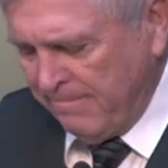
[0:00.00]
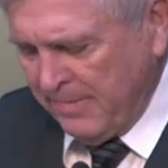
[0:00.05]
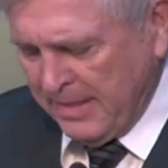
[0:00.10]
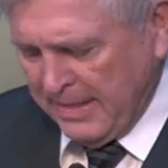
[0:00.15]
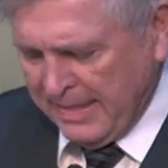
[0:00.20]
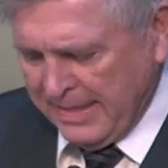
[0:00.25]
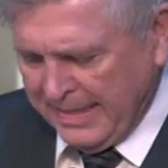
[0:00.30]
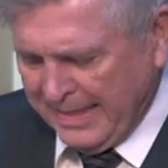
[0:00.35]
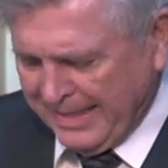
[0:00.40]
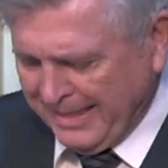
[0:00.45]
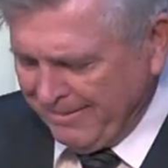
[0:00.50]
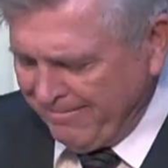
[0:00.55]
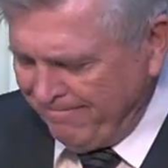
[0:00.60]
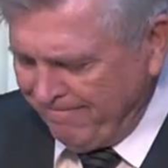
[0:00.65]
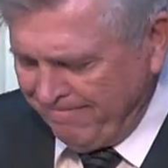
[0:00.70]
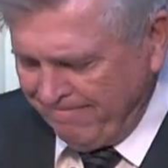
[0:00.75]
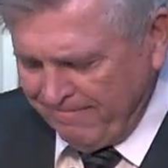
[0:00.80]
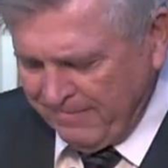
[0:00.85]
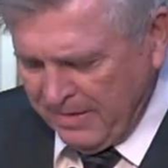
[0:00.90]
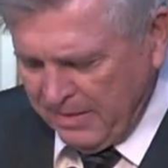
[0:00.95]
um,
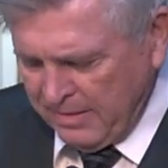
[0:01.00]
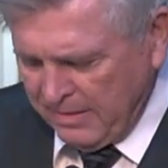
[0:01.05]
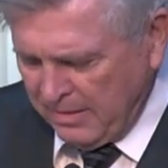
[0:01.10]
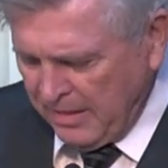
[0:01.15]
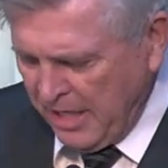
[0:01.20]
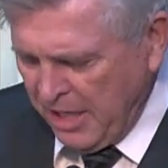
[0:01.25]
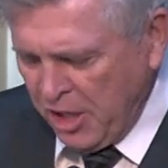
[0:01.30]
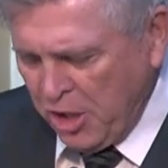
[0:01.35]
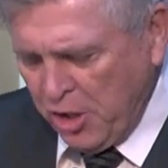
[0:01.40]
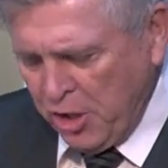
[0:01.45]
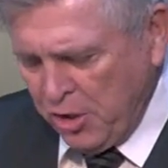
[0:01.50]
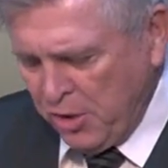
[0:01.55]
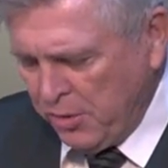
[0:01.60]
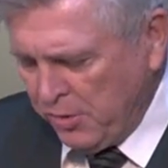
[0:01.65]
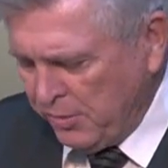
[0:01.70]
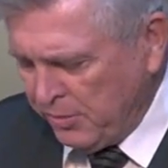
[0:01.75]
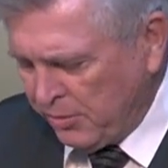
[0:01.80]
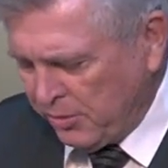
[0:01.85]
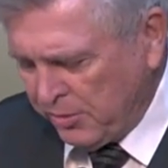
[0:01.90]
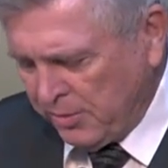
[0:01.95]

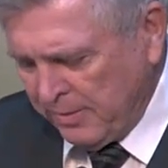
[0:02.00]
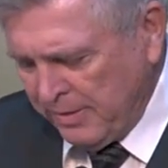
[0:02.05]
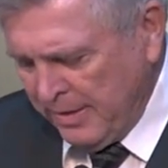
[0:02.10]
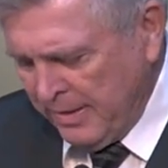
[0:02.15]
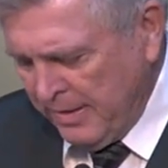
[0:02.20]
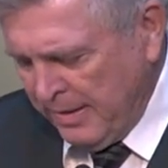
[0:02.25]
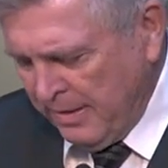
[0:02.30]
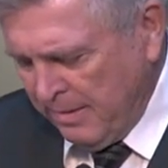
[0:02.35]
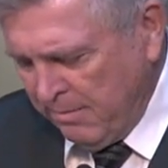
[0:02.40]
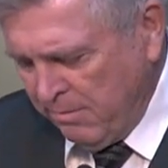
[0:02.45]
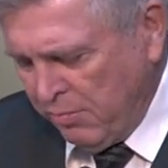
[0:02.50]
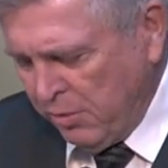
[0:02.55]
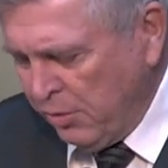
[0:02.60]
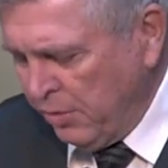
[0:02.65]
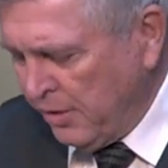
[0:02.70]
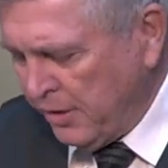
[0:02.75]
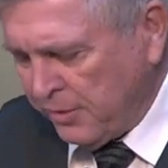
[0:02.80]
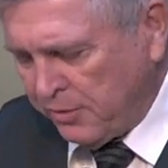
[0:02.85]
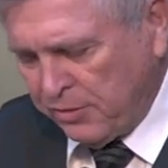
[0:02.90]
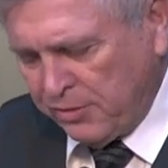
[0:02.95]
Hindus,
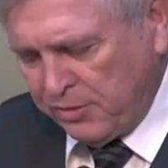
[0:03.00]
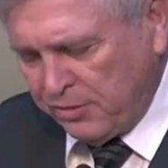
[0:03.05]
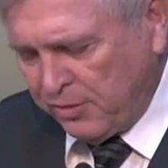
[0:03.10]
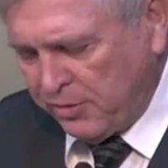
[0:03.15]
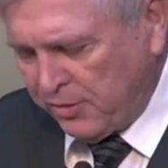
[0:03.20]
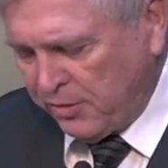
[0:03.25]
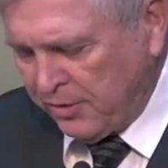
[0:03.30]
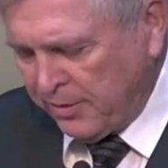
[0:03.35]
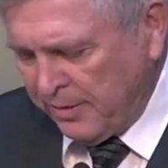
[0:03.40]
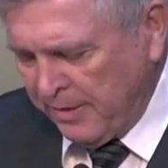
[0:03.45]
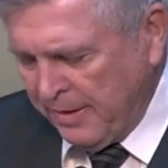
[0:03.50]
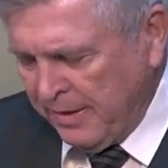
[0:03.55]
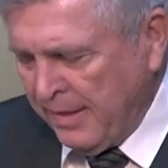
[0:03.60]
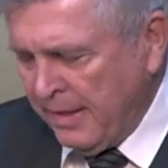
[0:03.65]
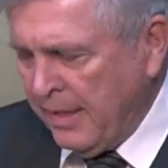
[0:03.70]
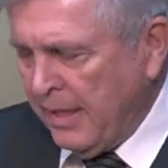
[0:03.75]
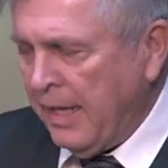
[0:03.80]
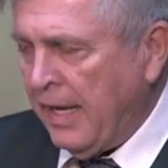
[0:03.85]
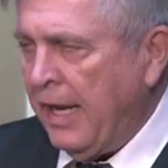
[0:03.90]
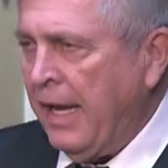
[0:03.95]
Buddhists,
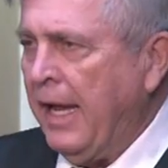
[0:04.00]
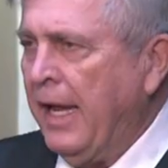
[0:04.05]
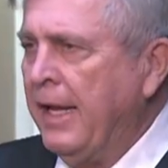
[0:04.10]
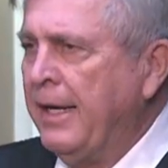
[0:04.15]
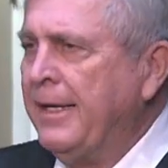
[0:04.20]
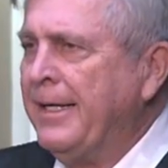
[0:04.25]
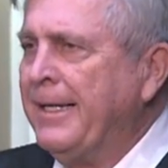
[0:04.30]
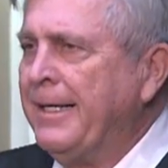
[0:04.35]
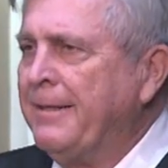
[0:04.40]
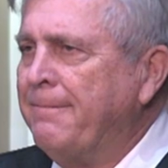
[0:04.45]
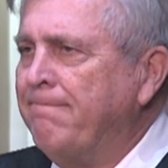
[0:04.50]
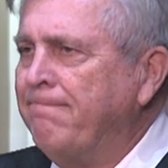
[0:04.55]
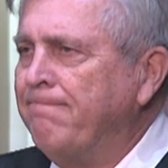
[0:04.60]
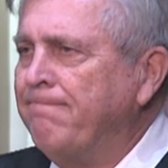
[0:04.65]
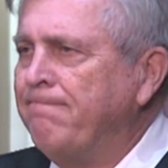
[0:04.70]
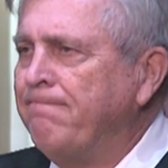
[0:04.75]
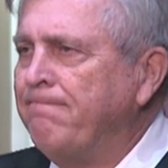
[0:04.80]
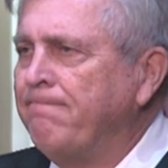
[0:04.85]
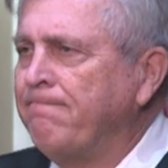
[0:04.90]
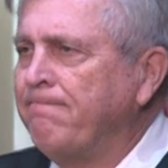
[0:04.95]
and um,
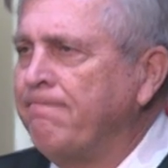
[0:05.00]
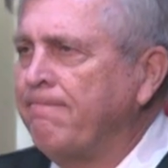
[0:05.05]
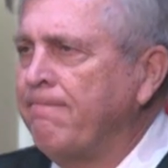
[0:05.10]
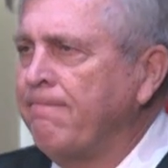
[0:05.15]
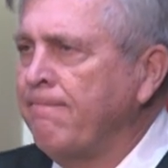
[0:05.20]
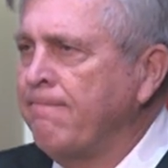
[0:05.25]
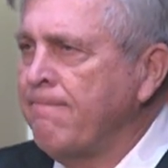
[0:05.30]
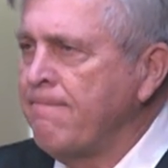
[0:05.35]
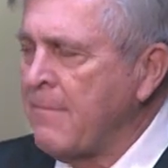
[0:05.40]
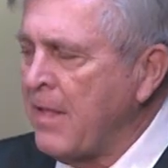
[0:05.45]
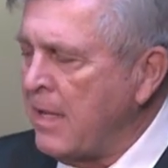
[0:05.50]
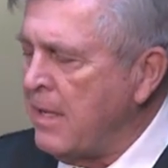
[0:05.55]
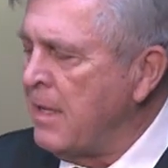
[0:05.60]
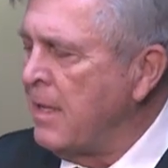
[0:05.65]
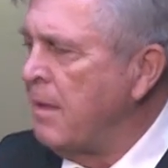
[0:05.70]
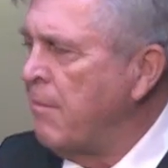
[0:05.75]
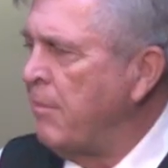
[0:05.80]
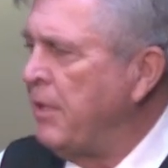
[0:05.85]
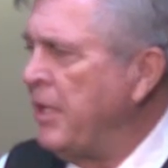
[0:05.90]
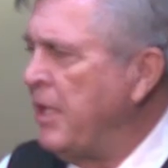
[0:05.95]

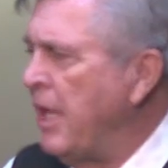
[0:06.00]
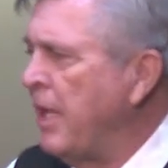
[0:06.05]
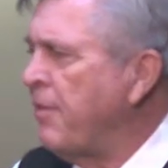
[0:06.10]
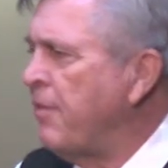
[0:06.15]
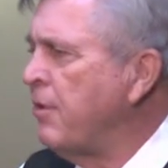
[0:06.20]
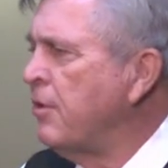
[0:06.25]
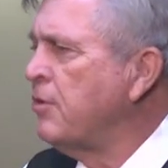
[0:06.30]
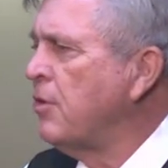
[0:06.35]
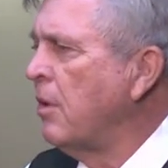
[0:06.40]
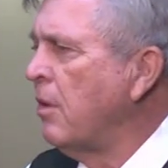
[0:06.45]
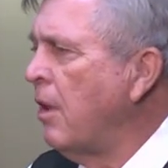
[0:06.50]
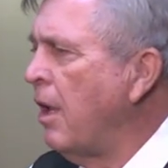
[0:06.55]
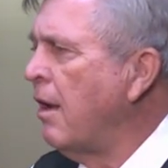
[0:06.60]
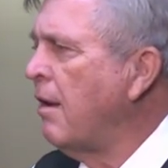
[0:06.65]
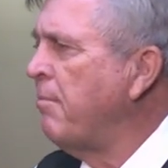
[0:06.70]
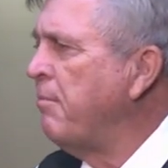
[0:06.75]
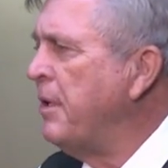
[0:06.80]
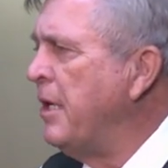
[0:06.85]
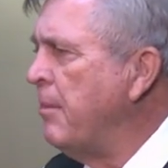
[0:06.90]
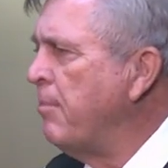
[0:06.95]
but yet there's a lot of
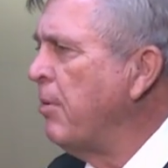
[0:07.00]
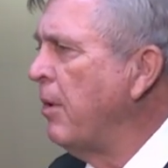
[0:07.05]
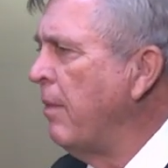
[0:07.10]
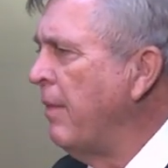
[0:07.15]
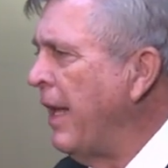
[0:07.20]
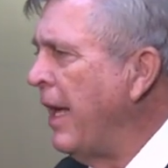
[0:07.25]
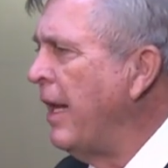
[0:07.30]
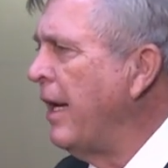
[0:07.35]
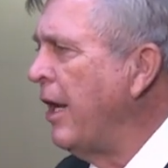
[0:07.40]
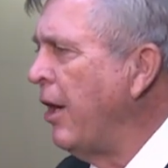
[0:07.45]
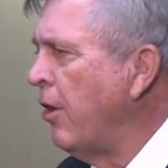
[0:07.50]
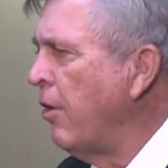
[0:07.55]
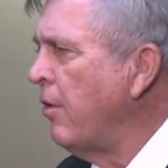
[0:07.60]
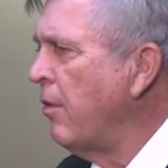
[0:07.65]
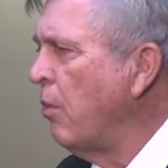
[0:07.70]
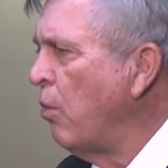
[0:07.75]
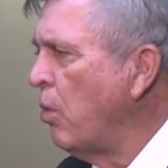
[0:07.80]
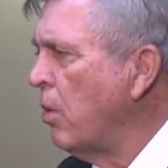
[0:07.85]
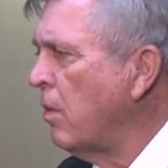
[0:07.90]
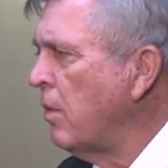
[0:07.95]
people in that area of the
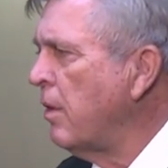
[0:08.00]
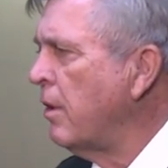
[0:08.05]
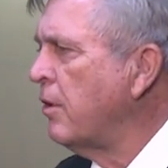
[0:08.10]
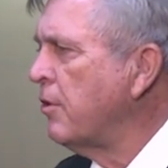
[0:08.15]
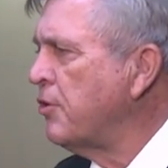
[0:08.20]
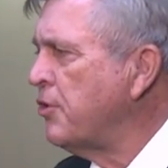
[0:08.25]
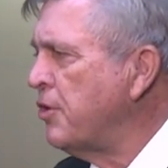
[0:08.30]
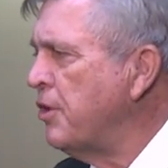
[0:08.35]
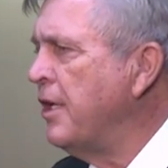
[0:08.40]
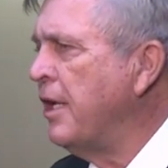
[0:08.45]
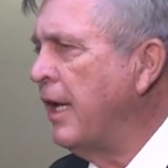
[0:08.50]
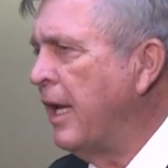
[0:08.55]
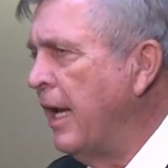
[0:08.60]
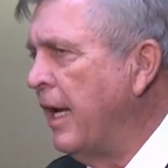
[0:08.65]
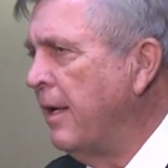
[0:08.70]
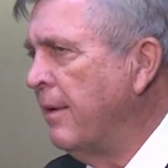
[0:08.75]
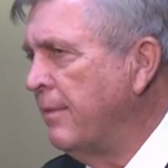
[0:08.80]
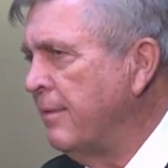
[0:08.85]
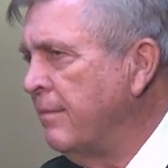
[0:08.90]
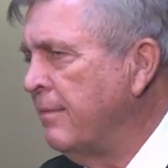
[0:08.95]
world that are seeking
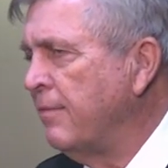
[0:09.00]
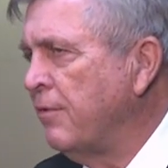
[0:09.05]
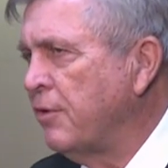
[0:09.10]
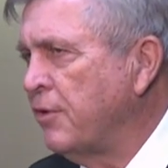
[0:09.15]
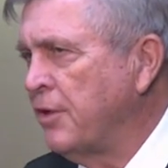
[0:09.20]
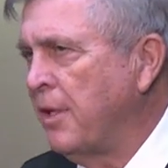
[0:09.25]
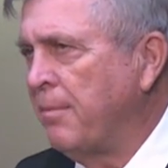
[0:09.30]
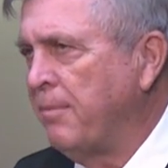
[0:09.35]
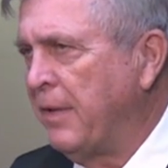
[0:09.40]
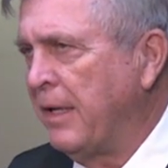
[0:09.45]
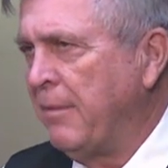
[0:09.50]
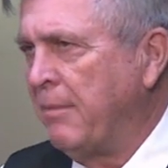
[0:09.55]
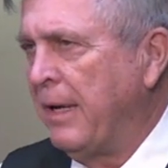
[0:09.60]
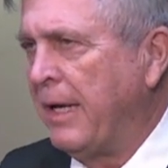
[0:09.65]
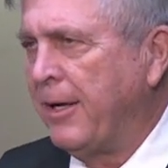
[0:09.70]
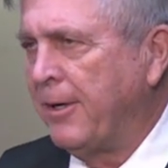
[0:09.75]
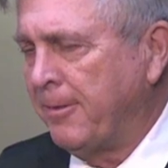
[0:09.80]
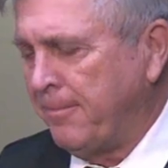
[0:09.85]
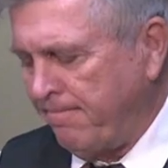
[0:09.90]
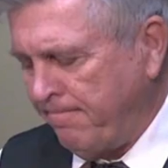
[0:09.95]
for something
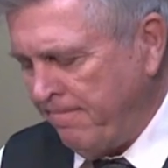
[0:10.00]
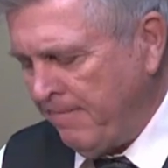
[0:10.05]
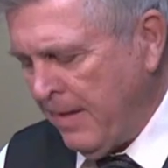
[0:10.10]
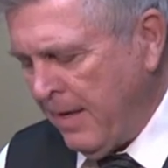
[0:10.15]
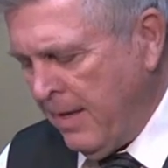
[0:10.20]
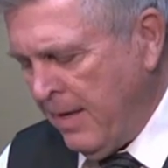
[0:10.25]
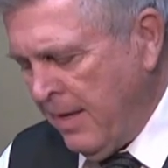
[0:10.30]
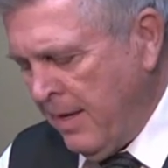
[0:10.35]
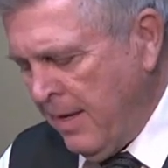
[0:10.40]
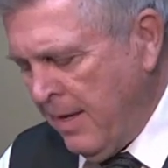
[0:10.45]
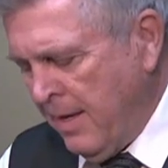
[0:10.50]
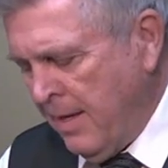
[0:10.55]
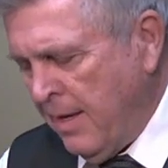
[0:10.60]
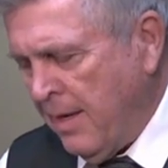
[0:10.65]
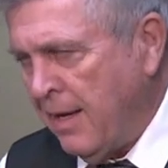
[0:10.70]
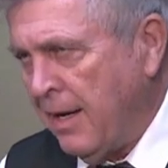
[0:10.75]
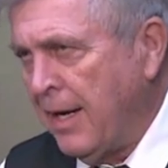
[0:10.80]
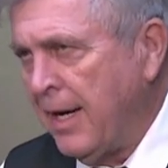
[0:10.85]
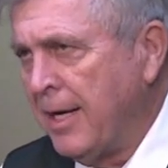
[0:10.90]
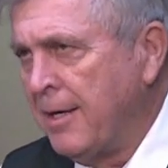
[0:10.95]
better.
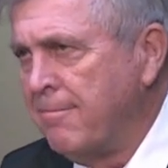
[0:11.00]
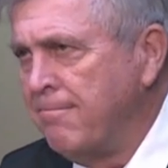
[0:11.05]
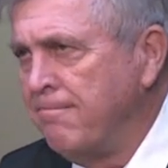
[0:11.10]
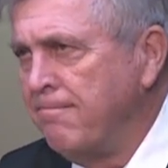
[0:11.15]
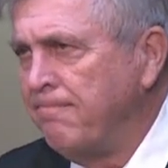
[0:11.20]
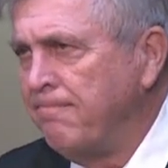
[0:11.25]
Um,